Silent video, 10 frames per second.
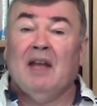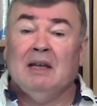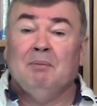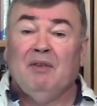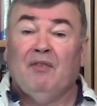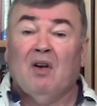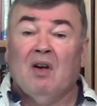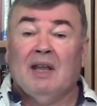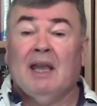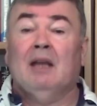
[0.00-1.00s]
enemy
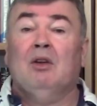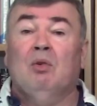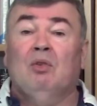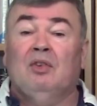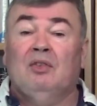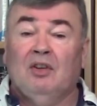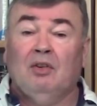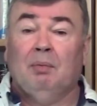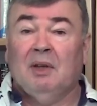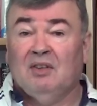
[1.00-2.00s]
fire can cause a
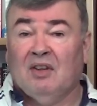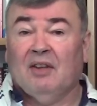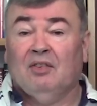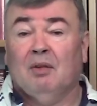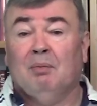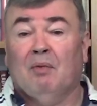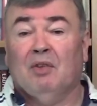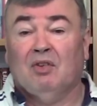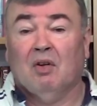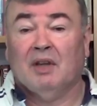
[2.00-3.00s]
discipline test upon
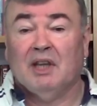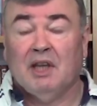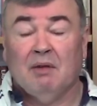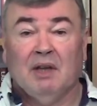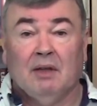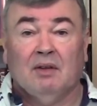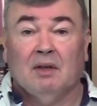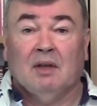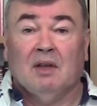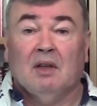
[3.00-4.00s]
the target unit.
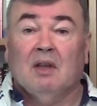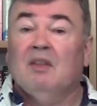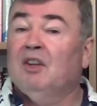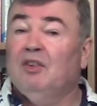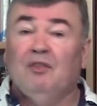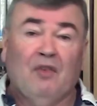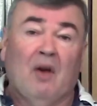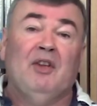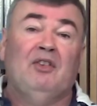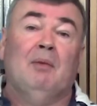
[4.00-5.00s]
This is
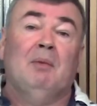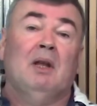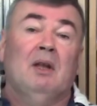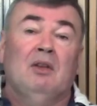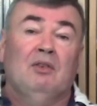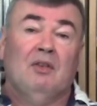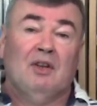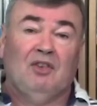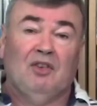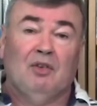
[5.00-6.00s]
very similar to
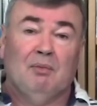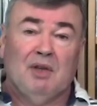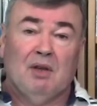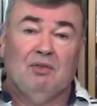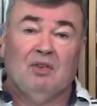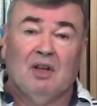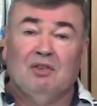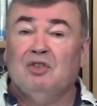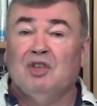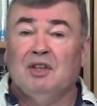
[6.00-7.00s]
the system used
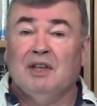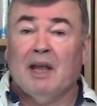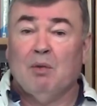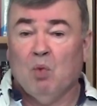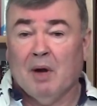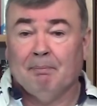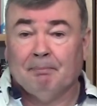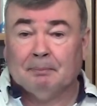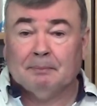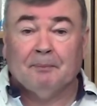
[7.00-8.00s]
under GDA 1.
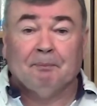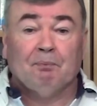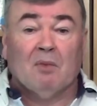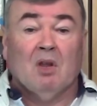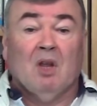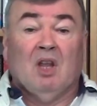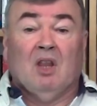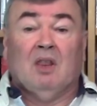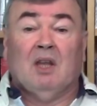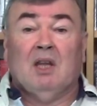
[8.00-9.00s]

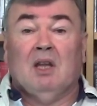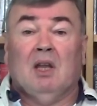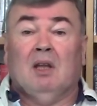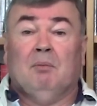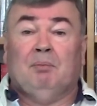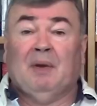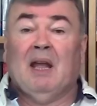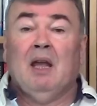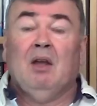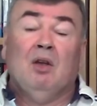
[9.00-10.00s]
The
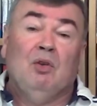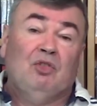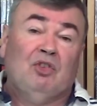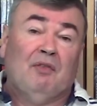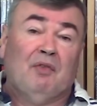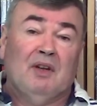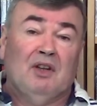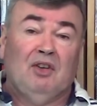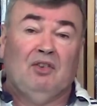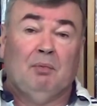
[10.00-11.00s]
player who's suffering
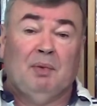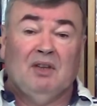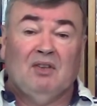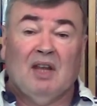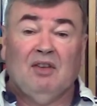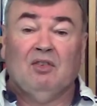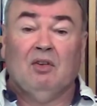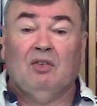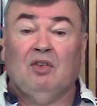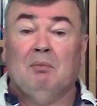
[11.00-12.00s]
the discipline
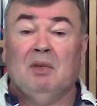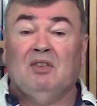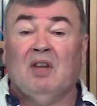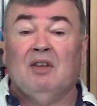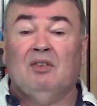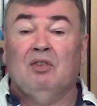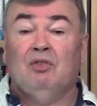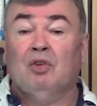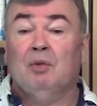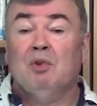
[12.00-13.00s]
test simply takes his
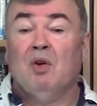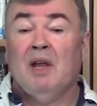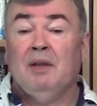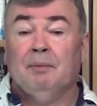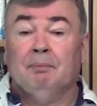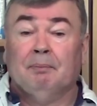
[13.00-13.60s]
troop grade